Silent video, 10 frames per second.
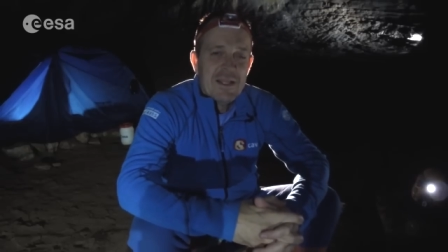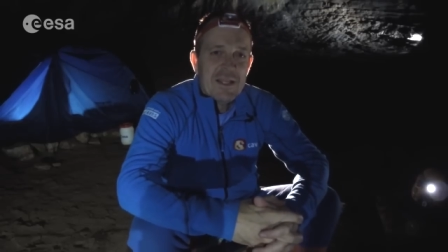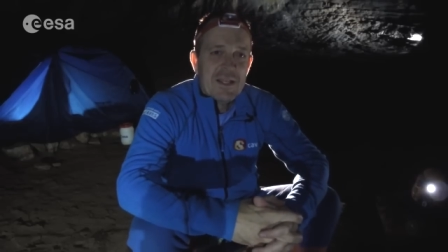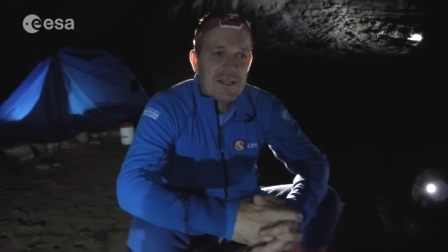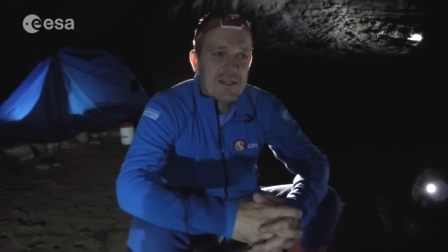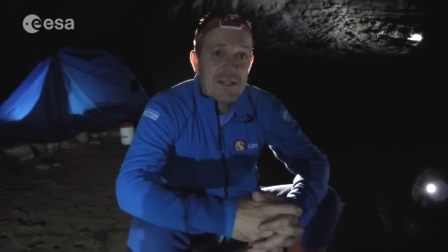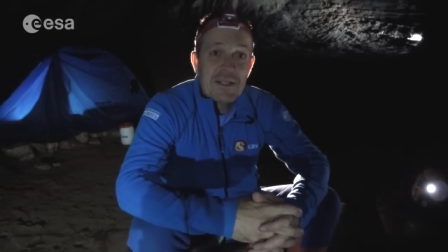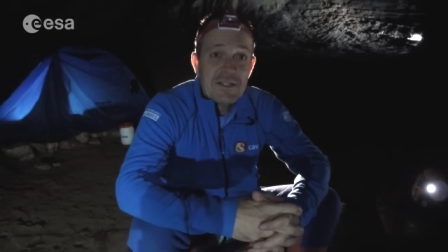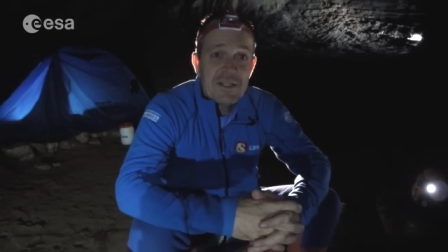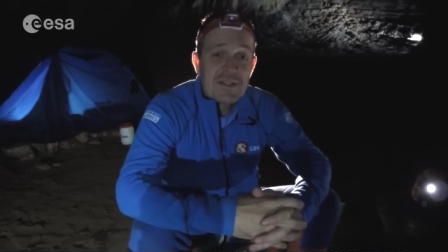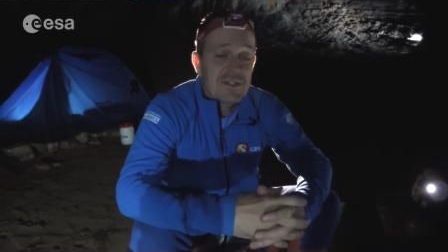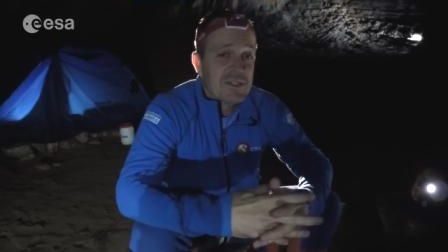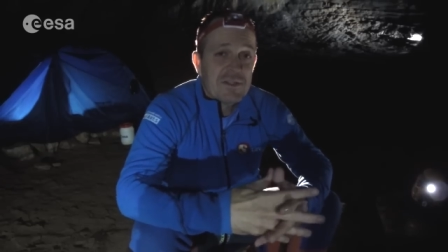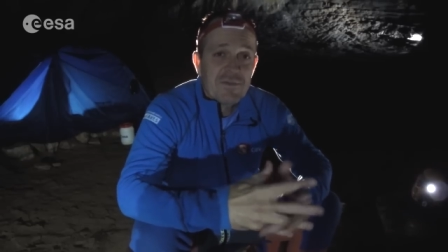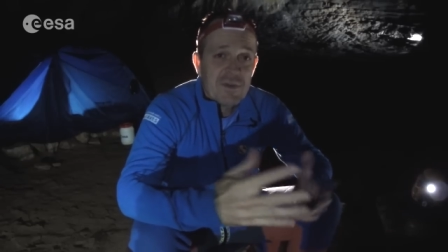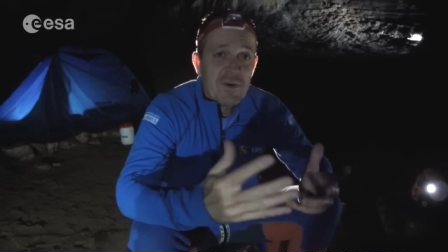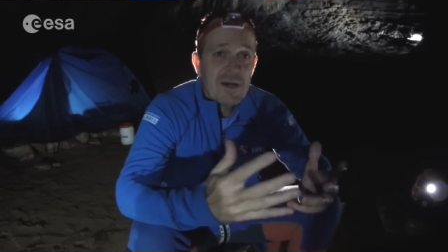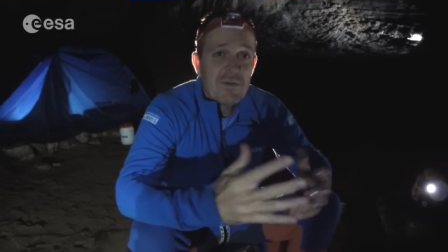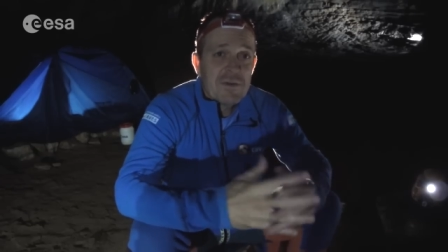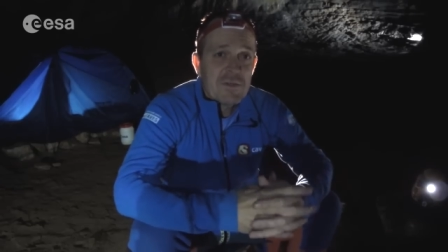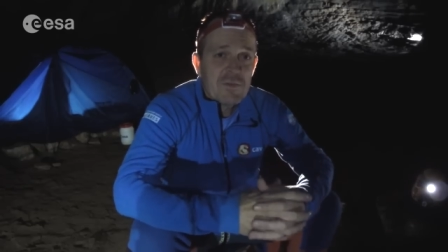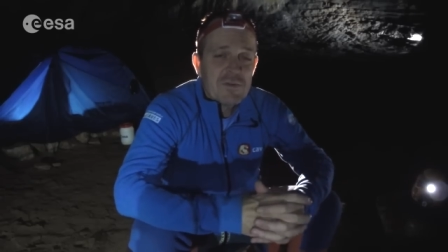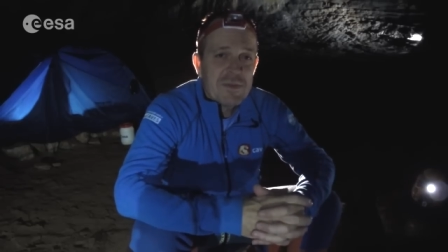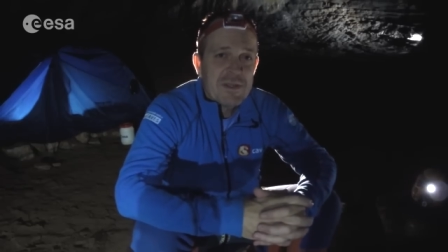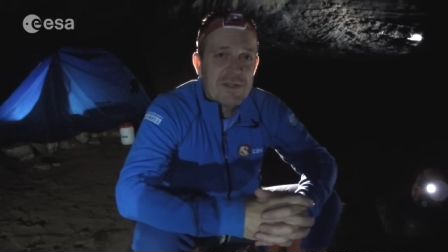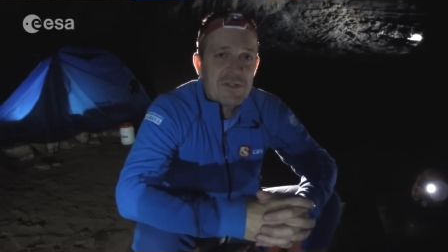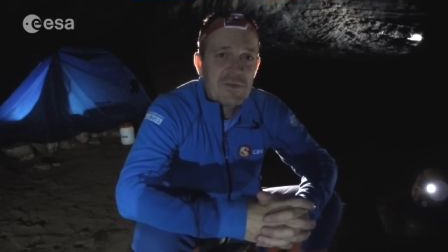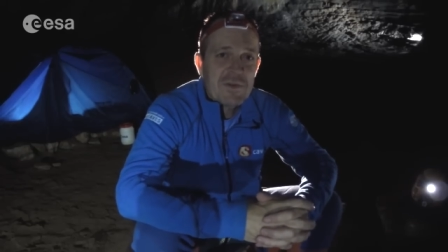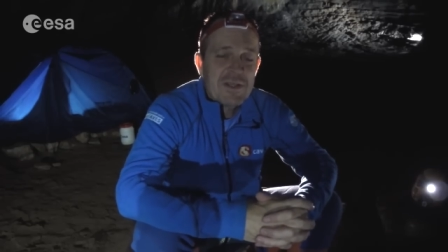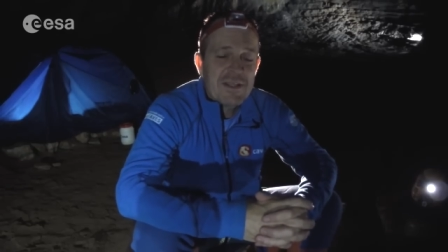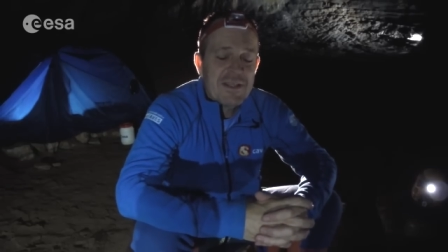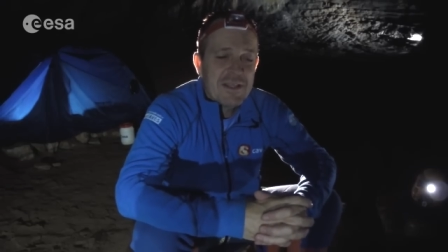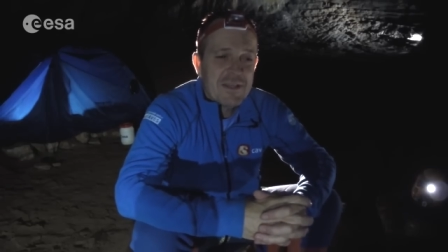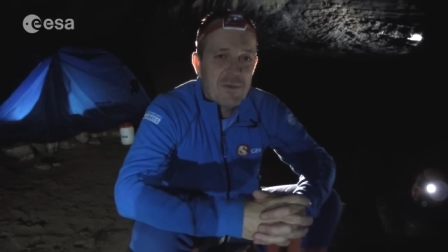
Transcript: In uh, day six, just a few hours, we'll be enjoying the, uh,